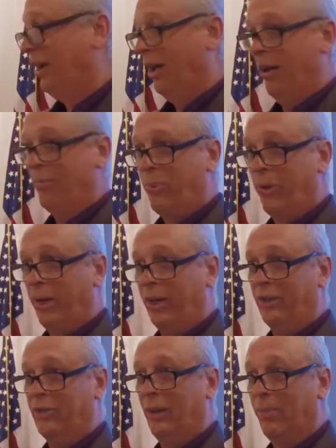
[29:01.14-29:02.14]
of
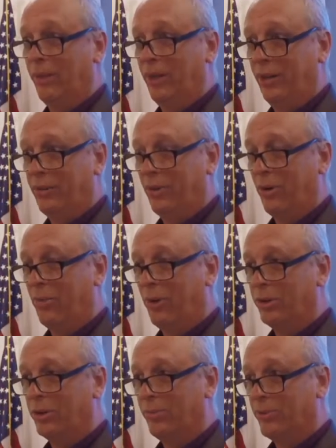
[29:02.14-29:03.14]
bringing something into our
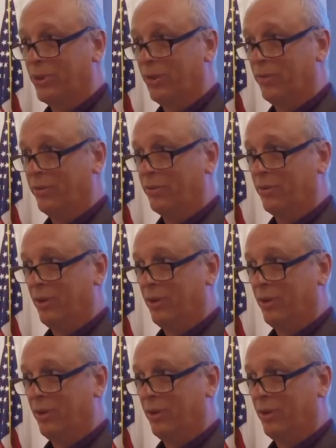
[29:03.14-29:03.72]
worship service